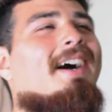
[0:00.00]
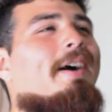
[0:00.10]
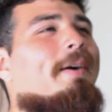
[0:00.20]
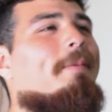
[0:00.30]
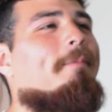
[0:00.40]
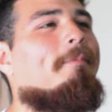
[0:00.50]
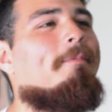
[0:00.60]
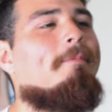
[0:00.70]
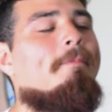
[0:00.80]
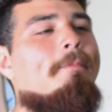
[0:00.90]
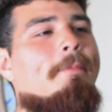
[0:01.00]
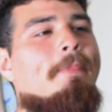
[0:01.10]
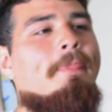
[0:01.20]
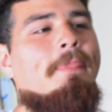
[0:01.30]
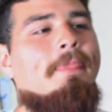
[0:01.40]
um,
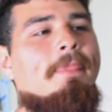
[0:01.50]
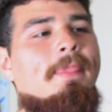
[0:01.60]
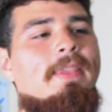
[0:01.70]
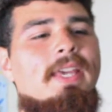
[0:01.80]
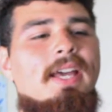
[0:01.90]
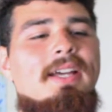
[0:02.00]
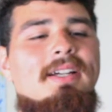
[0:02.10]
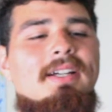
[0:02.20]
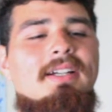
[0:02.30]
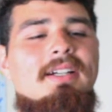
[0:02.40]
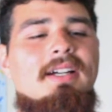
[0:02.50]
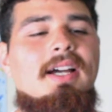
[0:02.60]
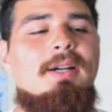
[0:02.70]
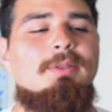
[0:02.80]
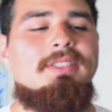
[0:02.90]
yeah
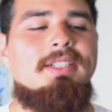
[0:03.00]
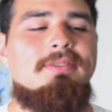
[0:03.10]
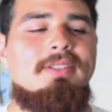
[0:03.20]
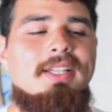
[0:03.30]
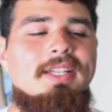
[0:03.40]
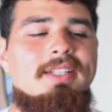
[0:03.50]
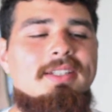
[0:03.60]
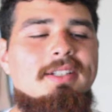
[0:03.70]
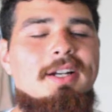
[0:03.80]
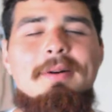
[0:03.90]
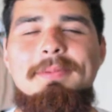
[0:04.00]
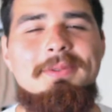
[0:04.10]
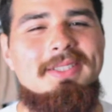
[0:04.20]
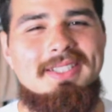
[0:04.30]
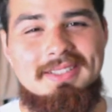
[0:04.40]
I was there for like a
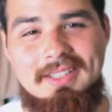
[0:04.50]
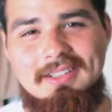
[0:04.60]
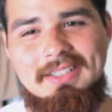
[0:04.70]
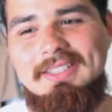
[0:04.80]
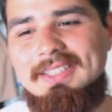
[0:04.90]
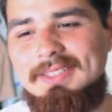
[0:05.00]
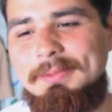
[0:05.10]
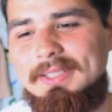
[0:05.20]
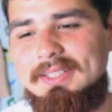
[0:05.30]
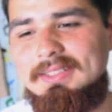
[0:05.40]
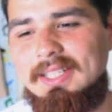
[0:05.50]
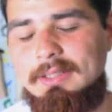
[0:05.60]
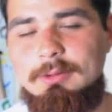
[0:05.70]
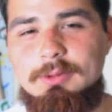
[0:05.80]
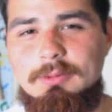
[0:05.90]
couple weeks literally just because
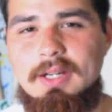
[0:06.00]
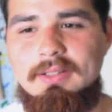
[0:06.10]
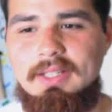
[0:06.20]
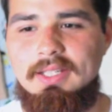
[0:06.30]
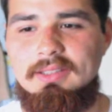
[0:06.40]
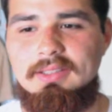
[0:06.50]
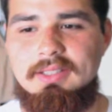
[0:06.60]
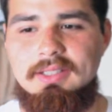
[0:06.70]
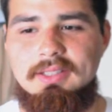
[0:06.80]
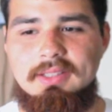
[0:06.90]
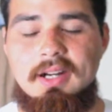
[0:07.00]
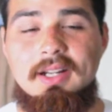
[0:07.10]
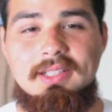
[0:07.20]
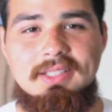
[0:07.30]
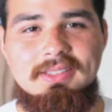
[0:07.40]
like it was around like the the
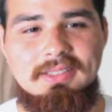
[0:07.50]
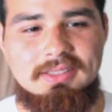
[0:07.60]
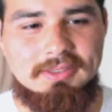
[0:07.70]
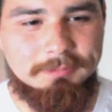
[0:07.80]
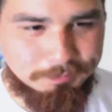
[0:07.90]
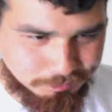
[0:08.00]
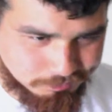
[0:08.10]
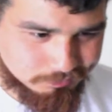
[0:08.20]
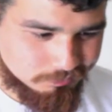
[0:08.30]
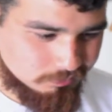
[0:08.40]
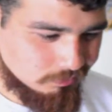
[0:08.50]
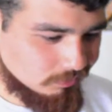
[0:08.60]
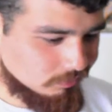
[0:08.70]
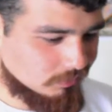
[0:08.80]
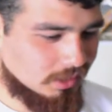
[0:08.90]
holiday season
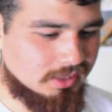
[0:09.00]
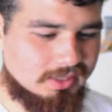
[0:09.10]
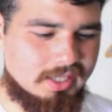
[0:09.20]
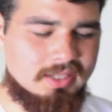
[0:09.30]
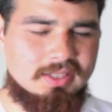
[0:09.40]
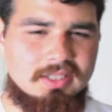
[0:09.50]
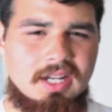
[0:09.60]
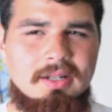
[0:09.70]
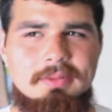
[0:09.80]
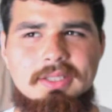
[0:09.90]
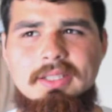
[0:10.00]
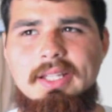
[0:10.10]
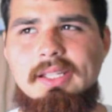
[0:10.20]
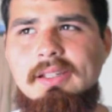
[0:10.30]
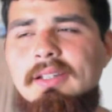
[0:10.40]
let's say I got the job in
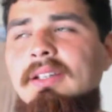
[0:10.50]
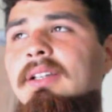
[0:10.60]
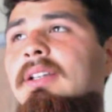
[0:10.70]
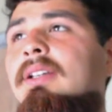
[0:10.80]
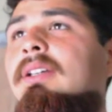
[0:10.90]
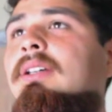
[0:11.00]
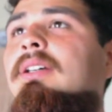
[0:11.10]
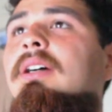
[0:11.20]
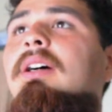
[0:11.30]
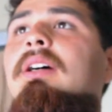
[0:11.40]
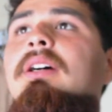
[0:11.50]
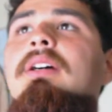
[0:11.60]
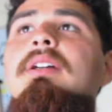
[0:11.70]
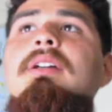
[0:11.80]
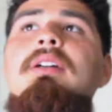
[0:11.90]
like uh,